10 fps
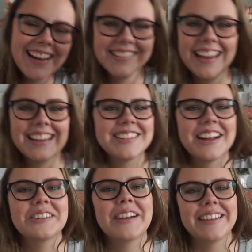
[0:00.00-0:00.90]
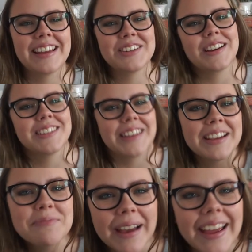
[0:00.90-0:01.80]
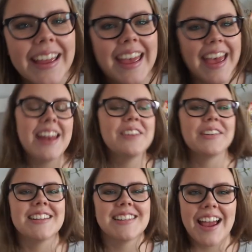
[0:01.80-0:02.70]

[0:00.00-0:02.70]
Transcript: Okay, it's not quite that drastic, but anyways,